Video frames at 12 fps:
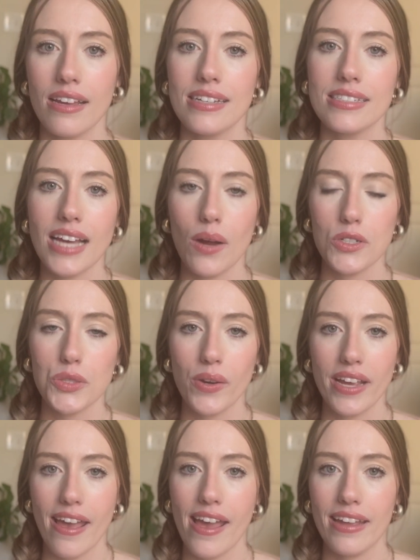Tower
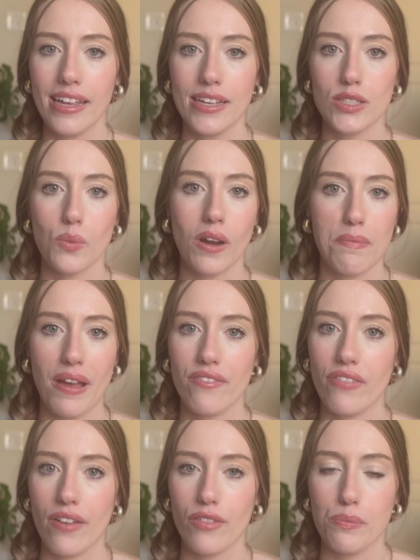28 is one of my
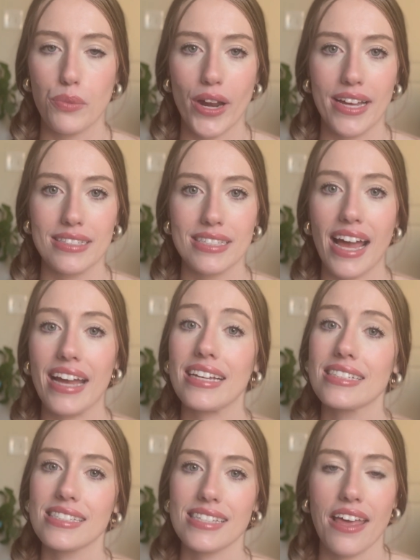favorite brands. I
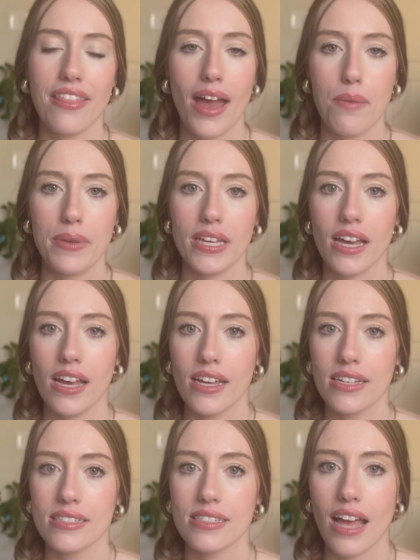can say that
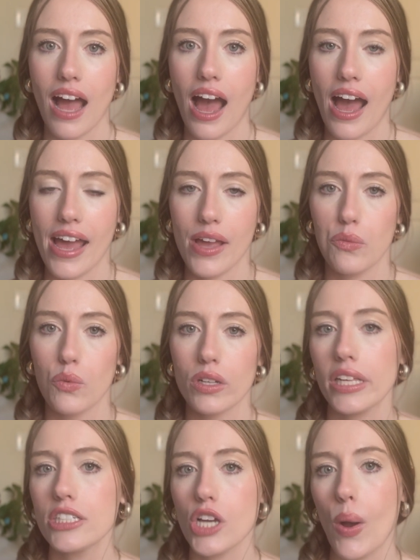because I
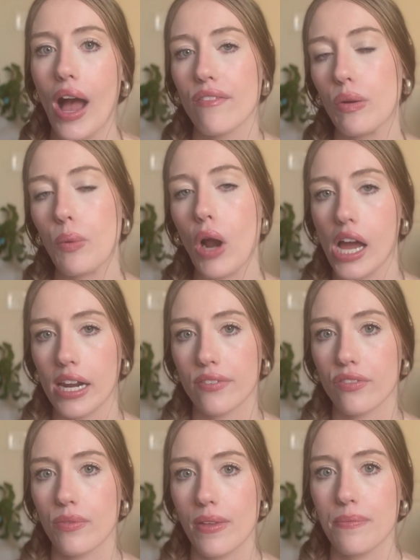really don't have a product
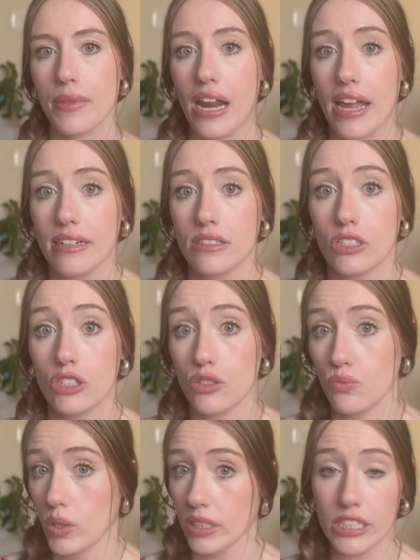from them that I
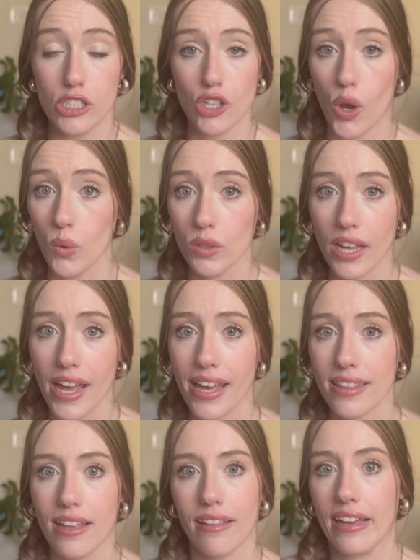really don't
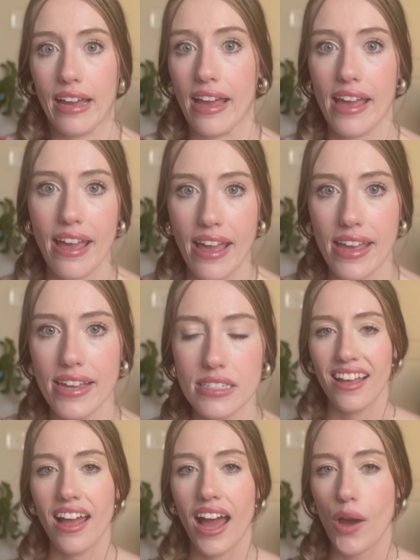like, that like I hate.
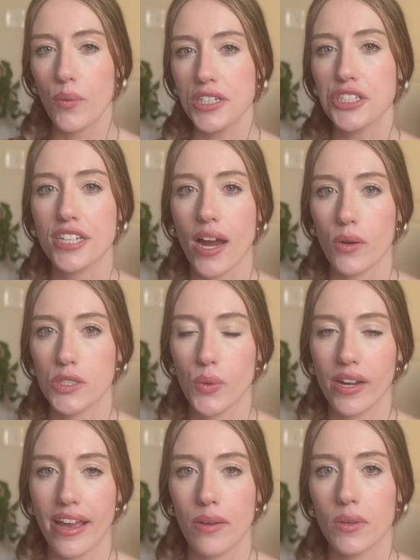I wish Tower
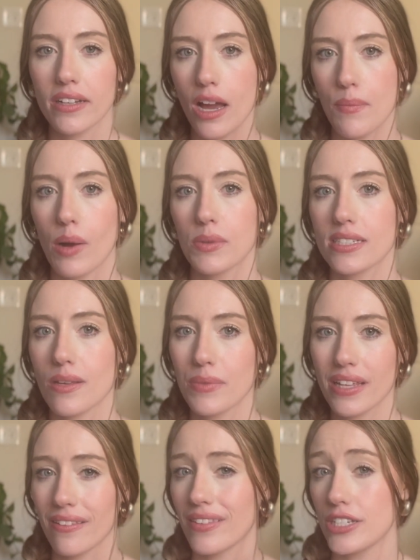28 would come out with
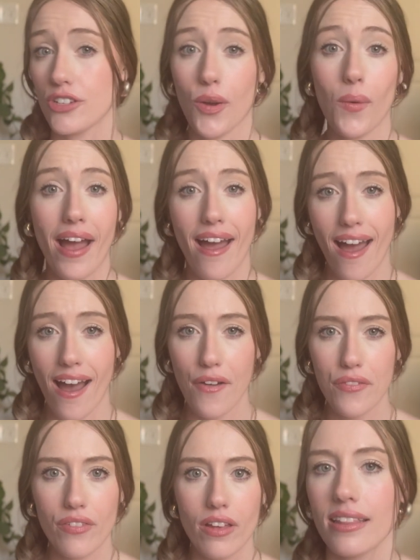something that they don't have,
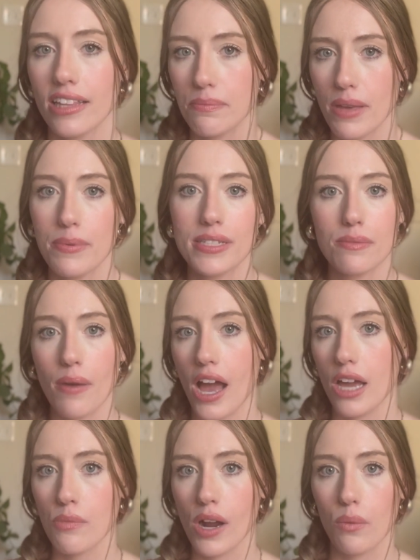like maybe some
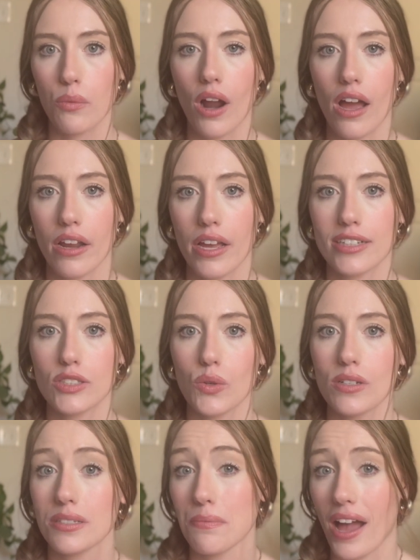eyebrow products or
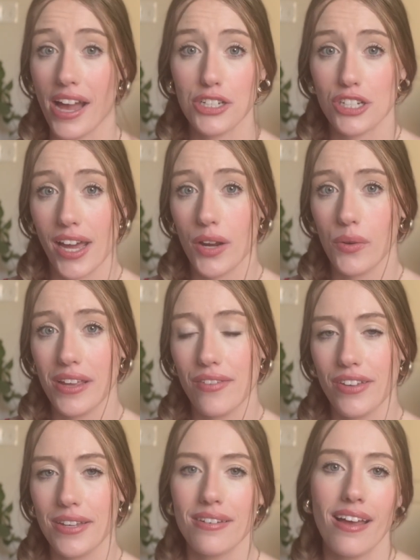some eyeshadow
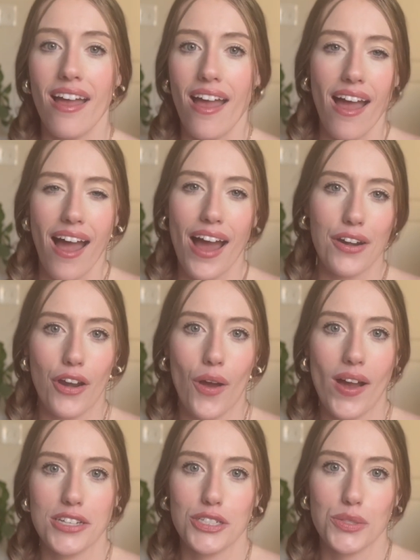even. I don't know,
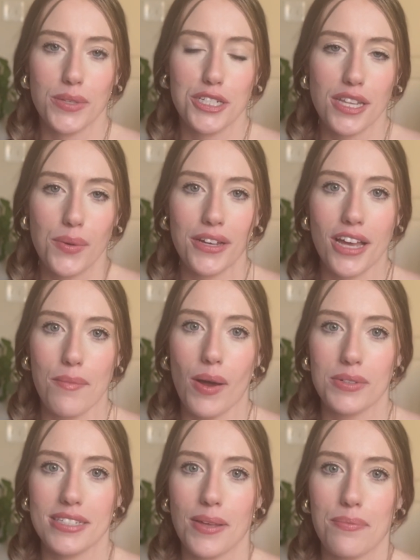I just wish they would come out
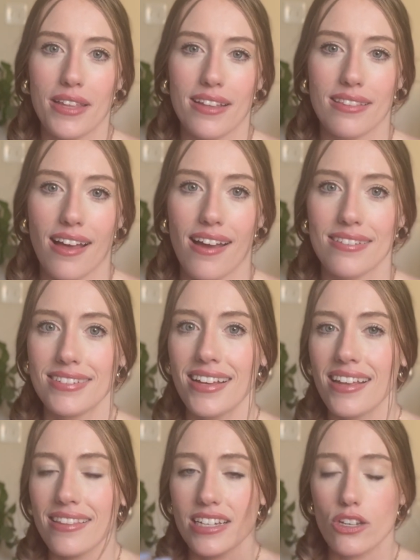with something that
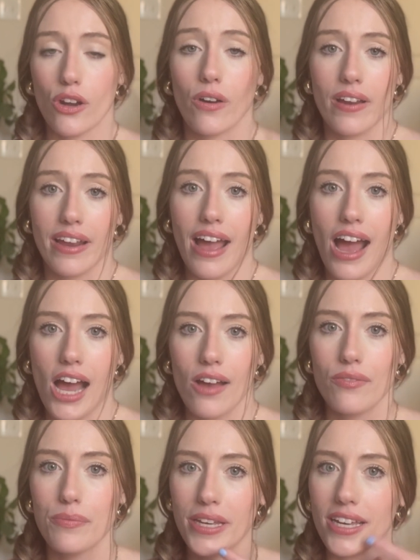they don't already
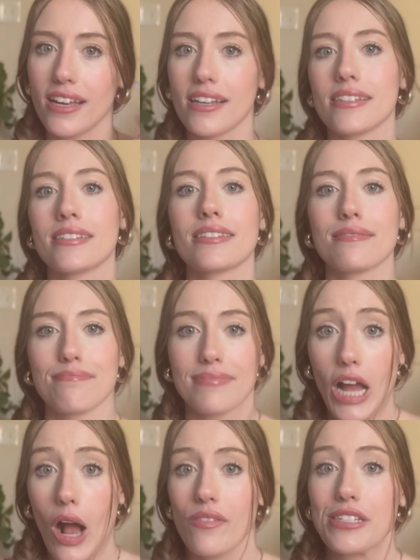have, because they
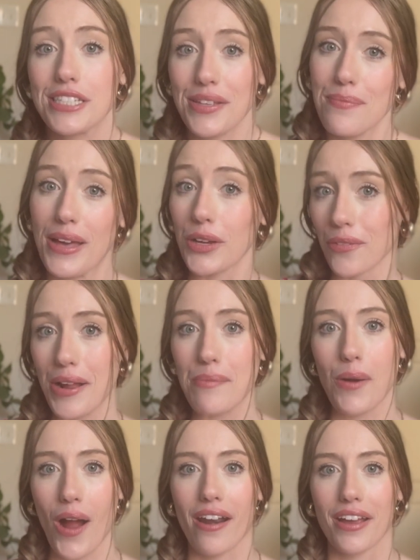obviously make great
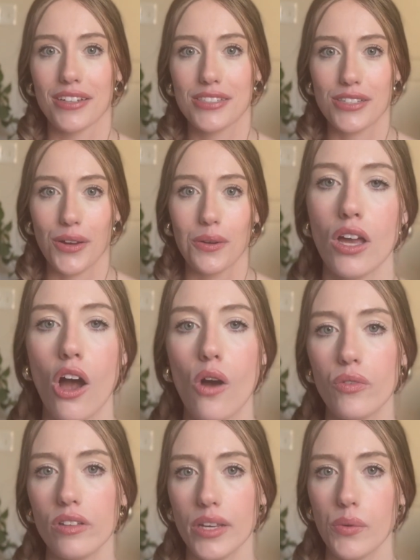products, so
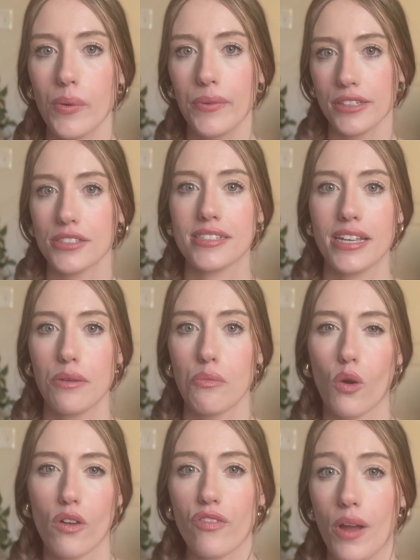hopefully we will see
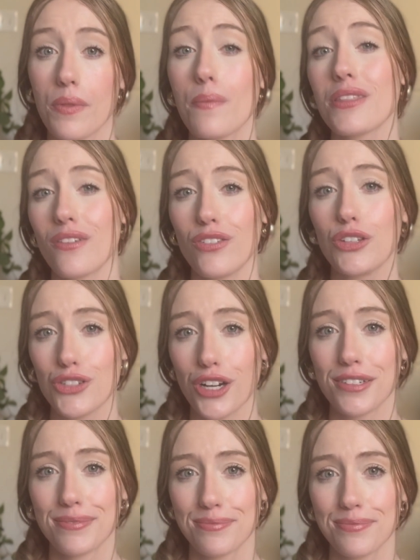more from them in the
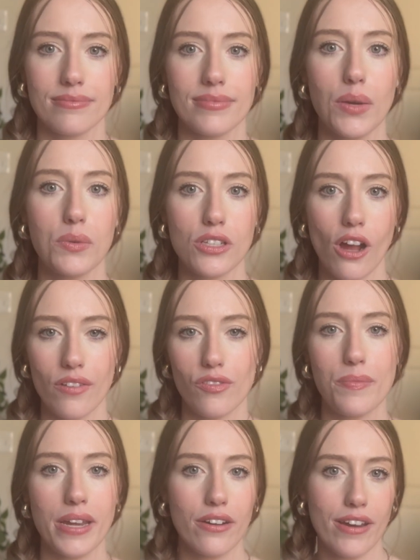future. It was hard for
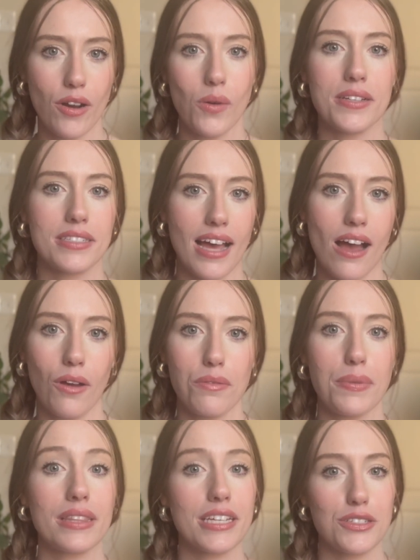me to narrow it down,
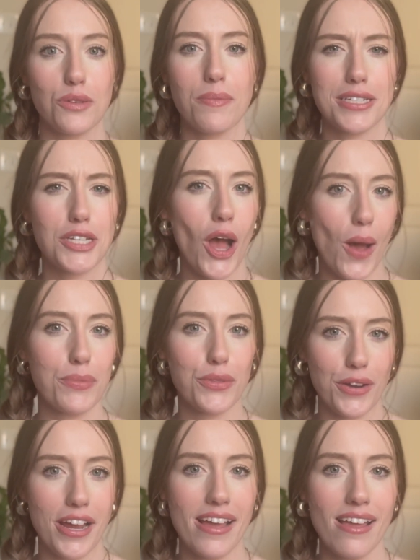but these are my top
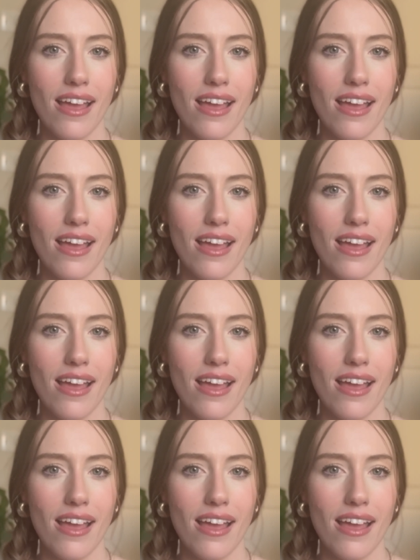3.